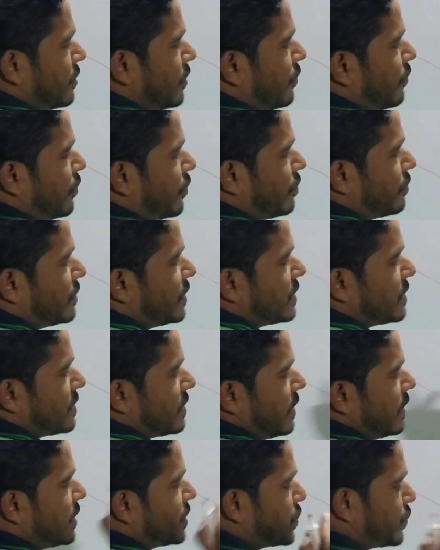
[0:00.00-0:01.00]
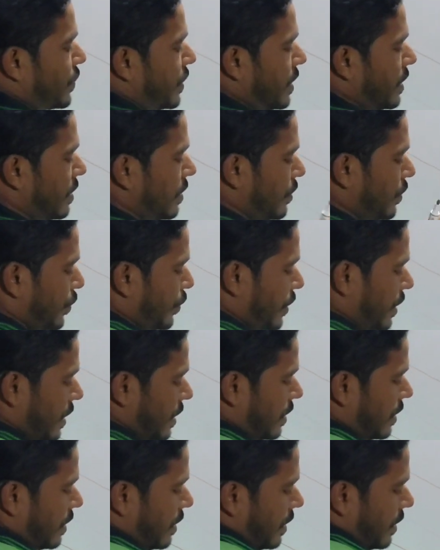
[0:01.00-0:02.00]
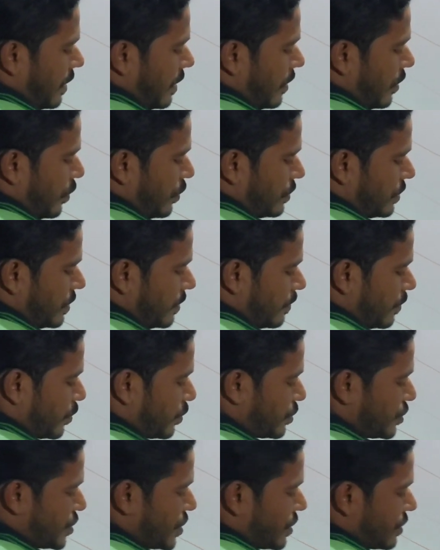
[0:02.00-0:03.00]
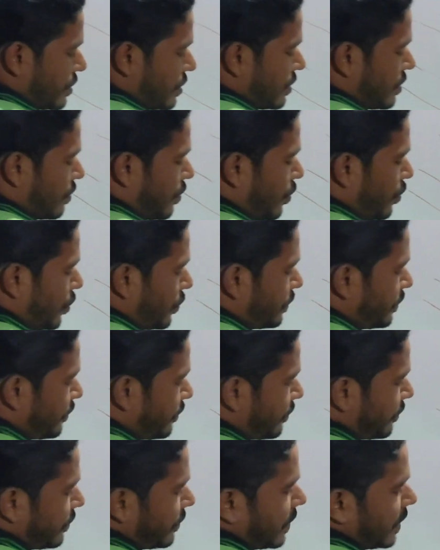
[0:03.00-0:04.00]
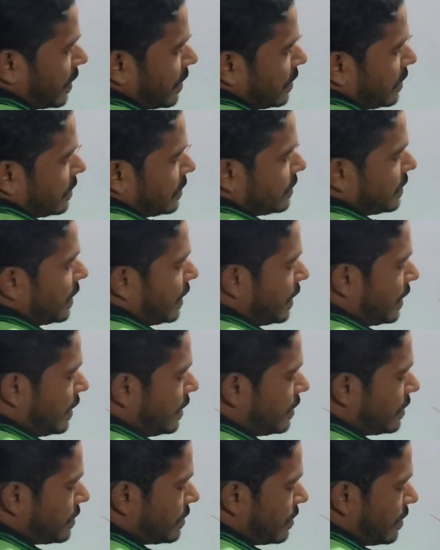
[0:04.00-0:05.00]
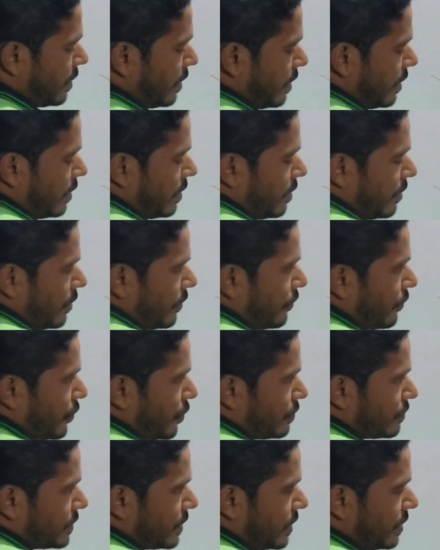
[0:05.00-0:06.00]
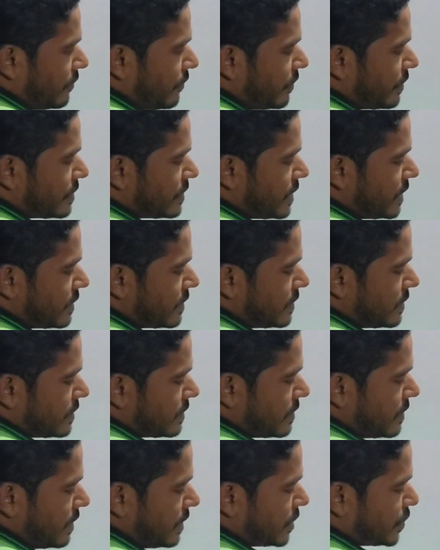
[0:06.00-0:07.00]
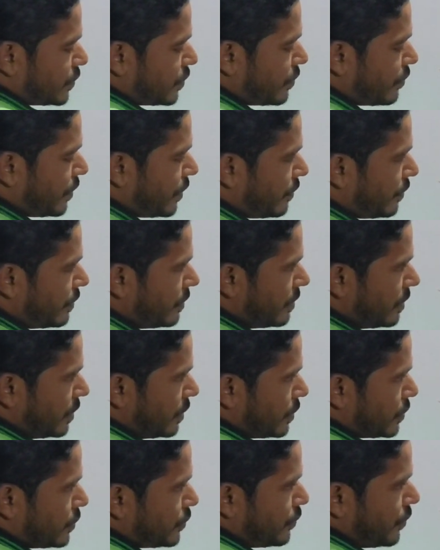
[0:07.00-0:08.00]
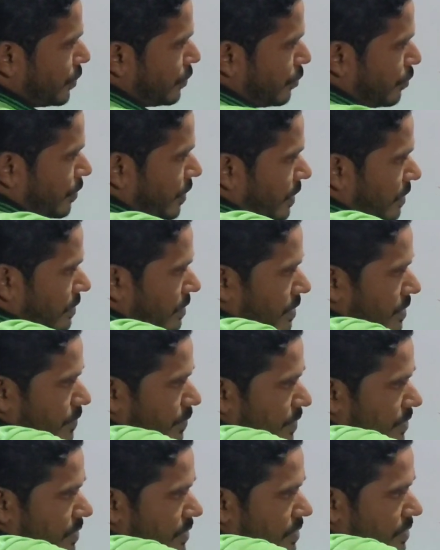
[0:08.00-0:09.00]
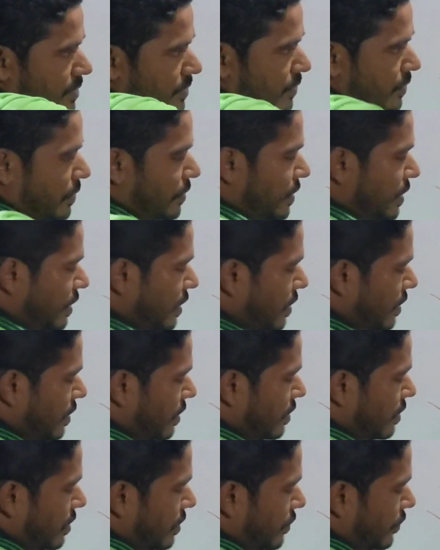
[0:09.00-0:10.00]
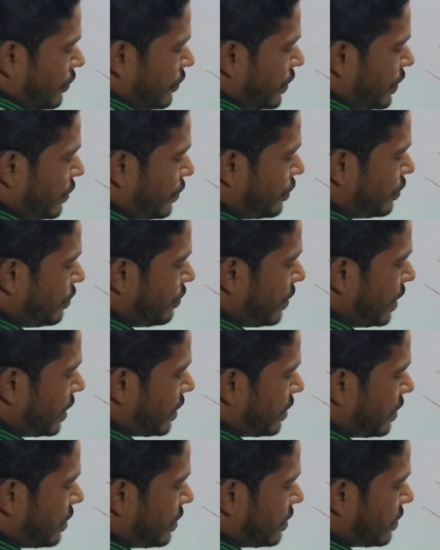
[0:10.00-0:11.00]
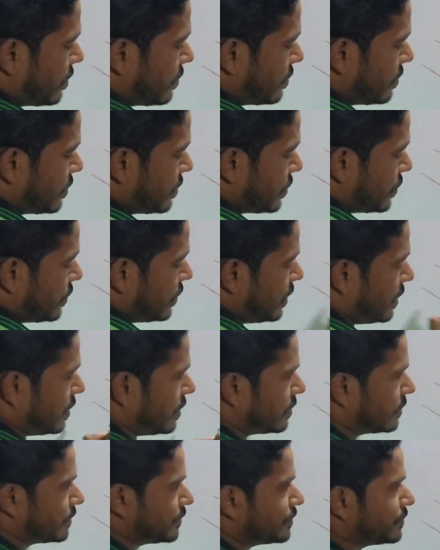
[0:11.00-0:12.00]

from this xy. Okay, and on the projector of the A and from the reference axis x1 y1, so we have to mark this much distance we have to take, and we have to mark here. So here,